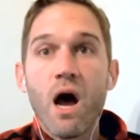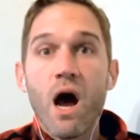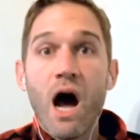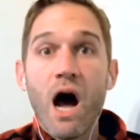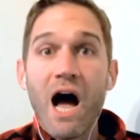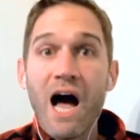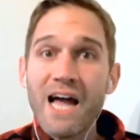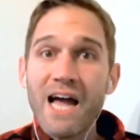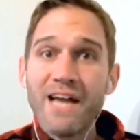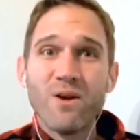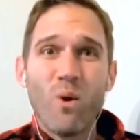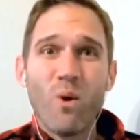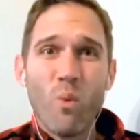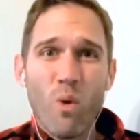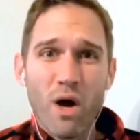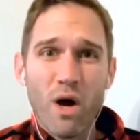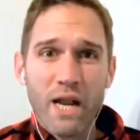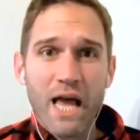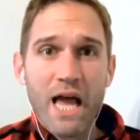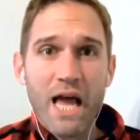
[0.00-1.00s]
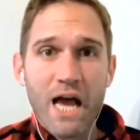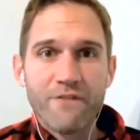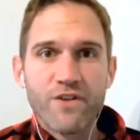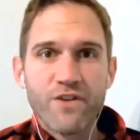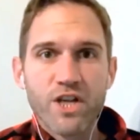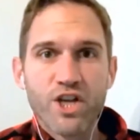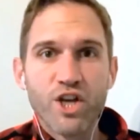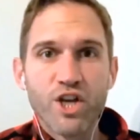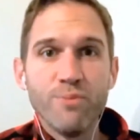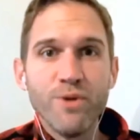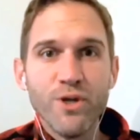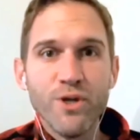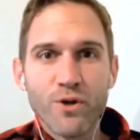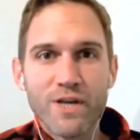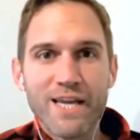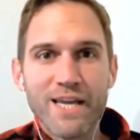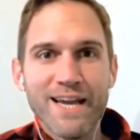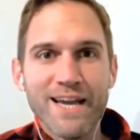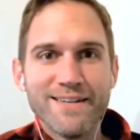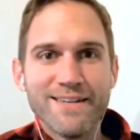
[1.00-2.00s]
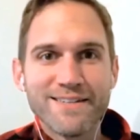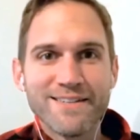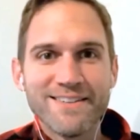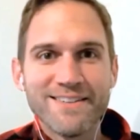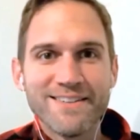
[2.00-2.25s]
I don't want to have to communicate.